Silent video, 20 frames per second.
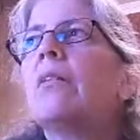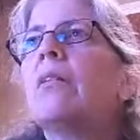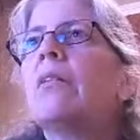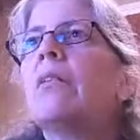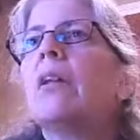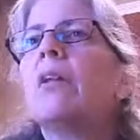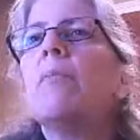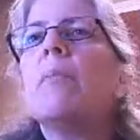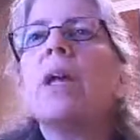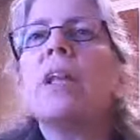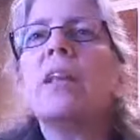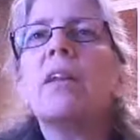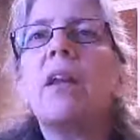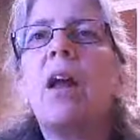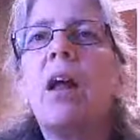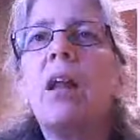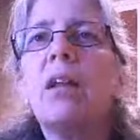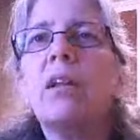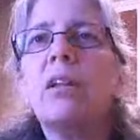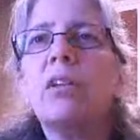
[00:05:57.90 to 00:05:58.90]
the
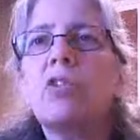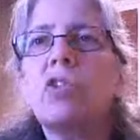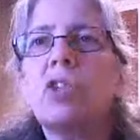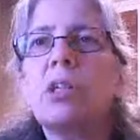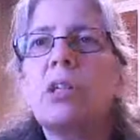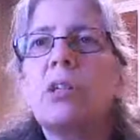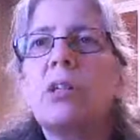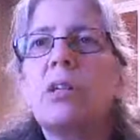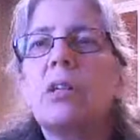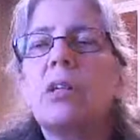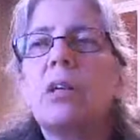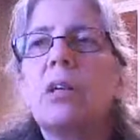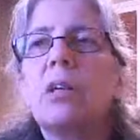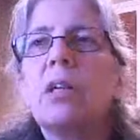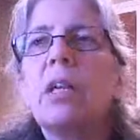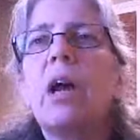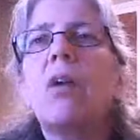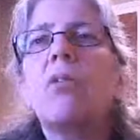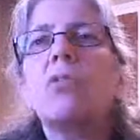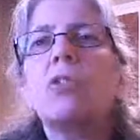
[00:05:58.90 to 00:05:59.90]
methodology.
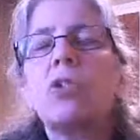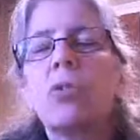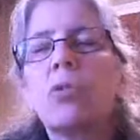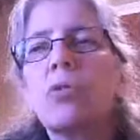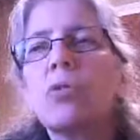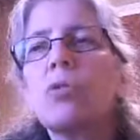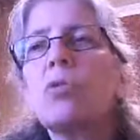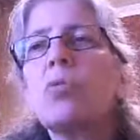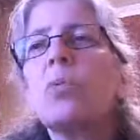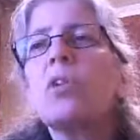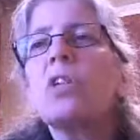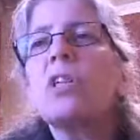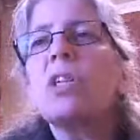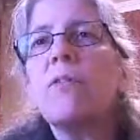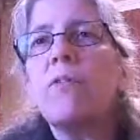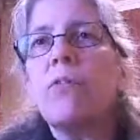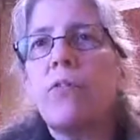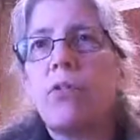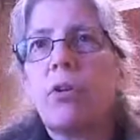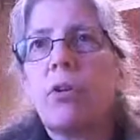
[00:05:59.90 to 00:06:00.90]
Now, journals
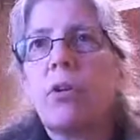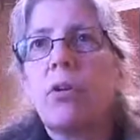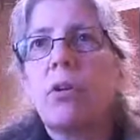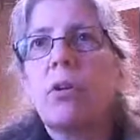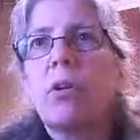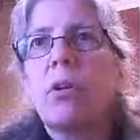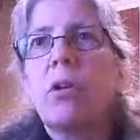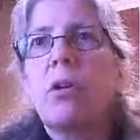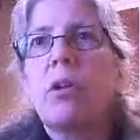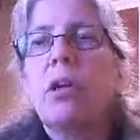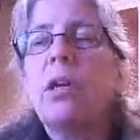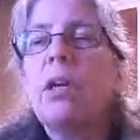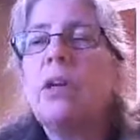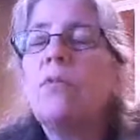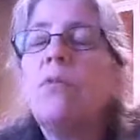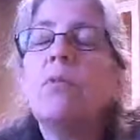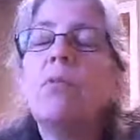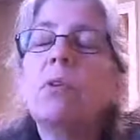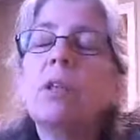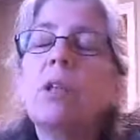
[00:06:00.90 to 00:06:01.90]
will differ
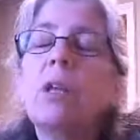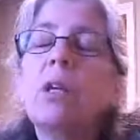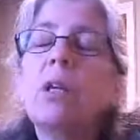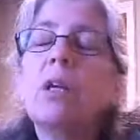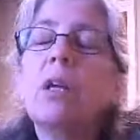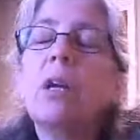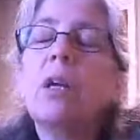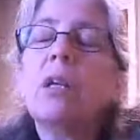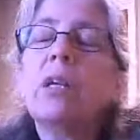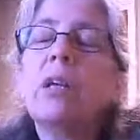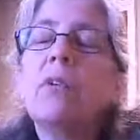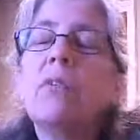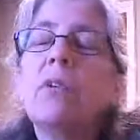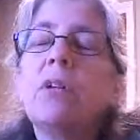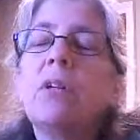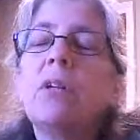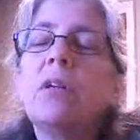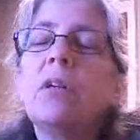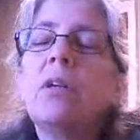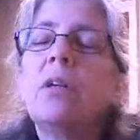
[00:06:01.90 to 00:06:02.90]
even within a
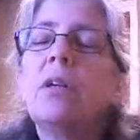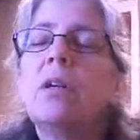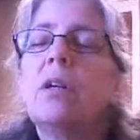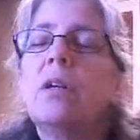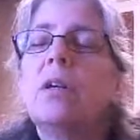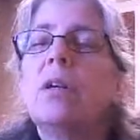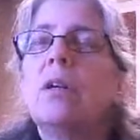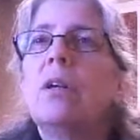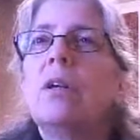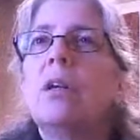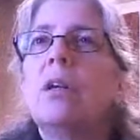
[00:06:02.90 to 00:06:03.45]
given